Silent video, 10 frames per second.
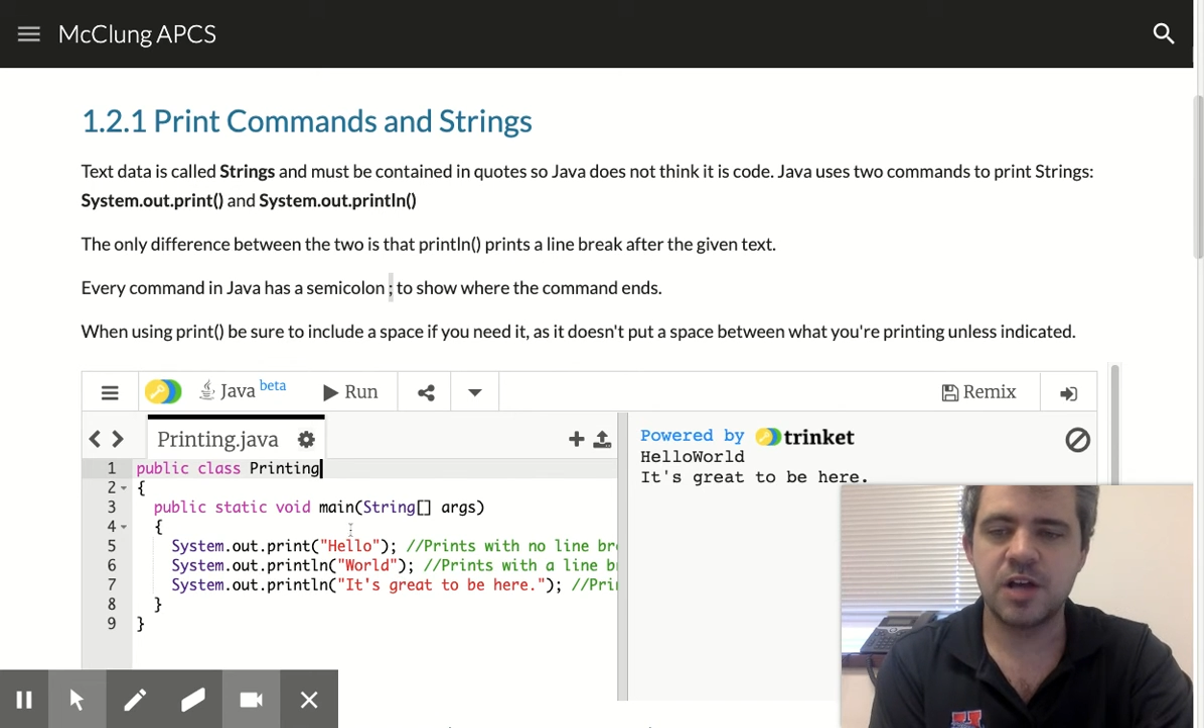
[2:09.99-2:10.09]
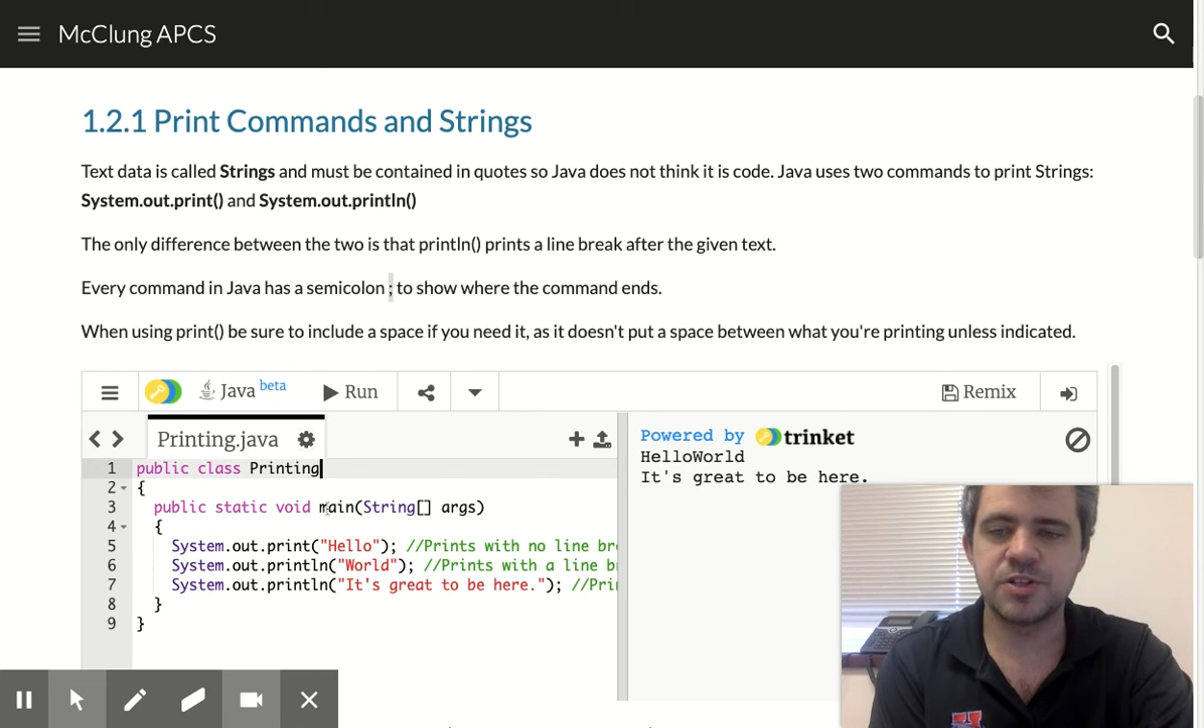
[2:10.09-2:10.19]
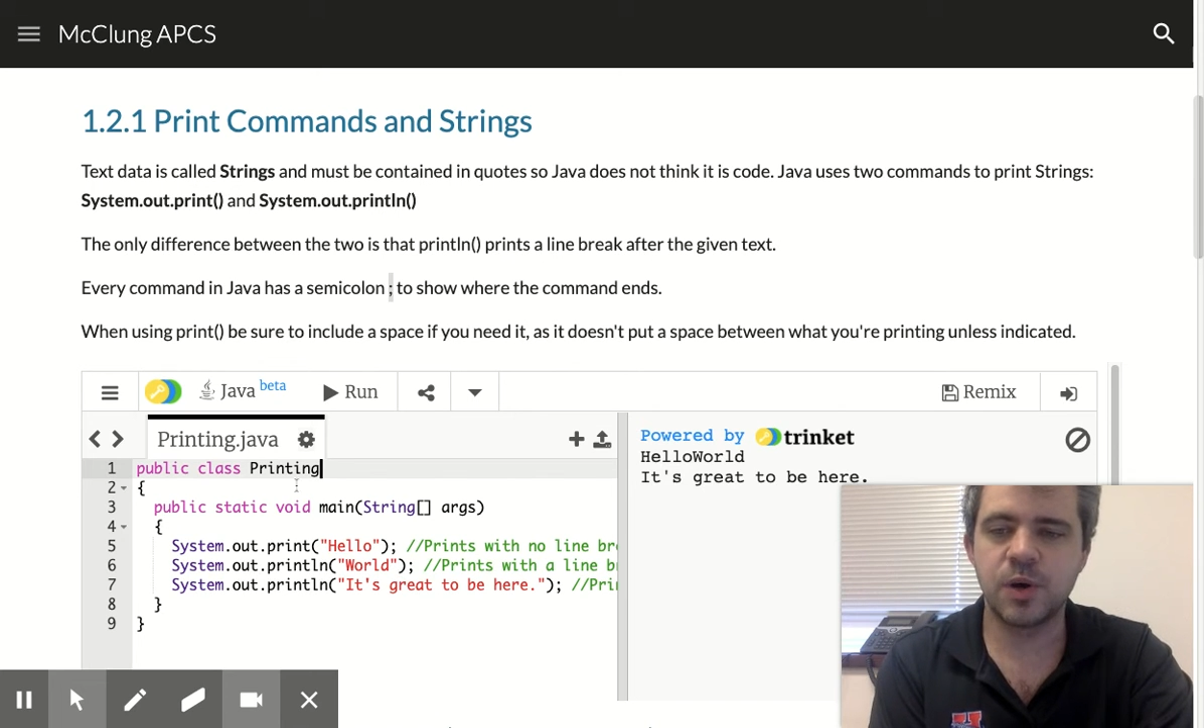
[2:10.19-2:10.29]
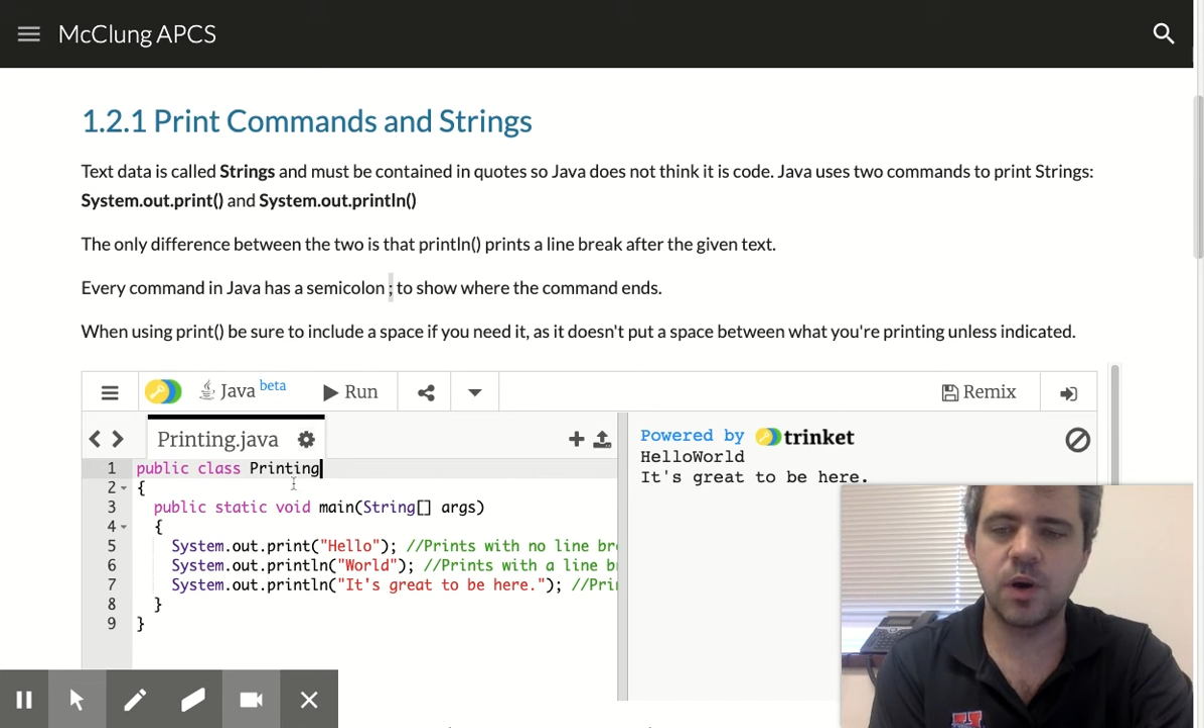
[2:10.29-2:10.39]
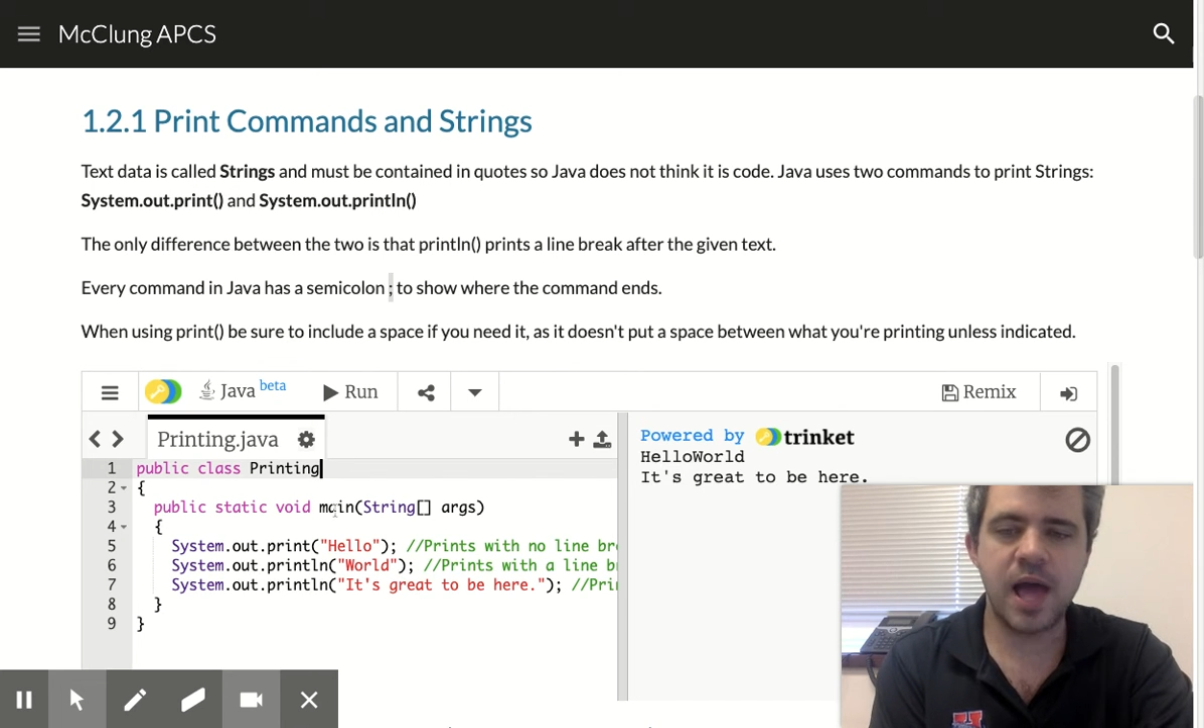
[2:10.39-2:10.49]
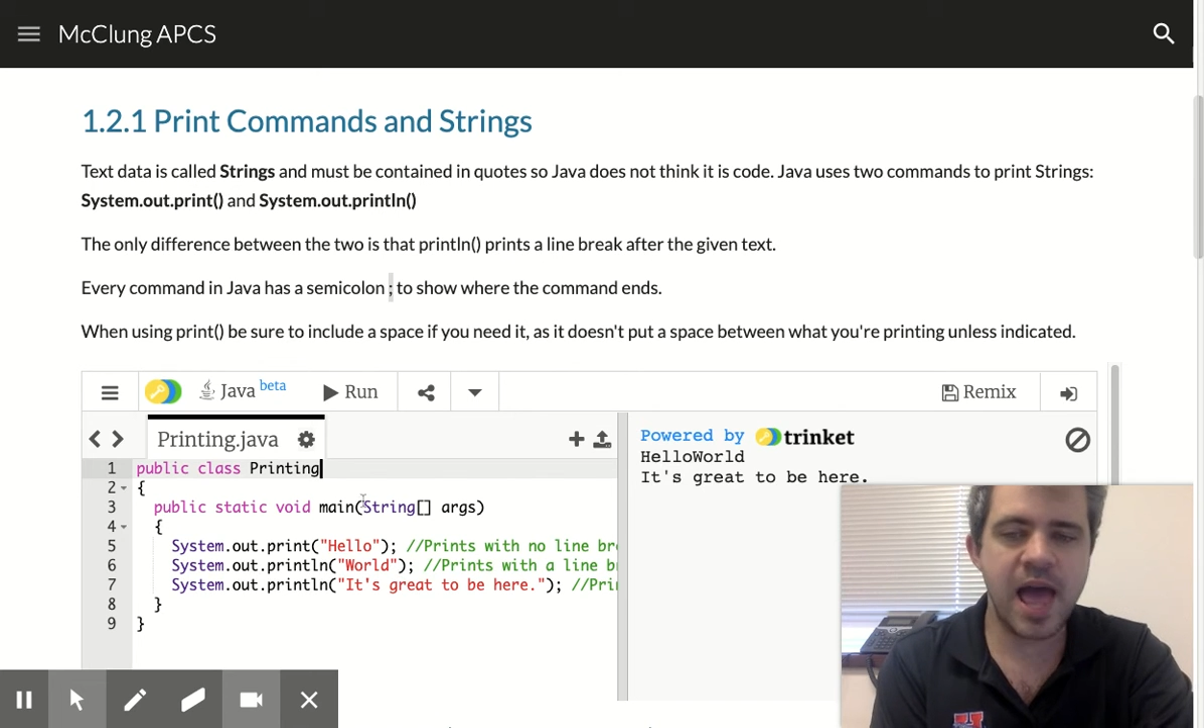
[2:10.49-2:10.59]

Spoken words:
So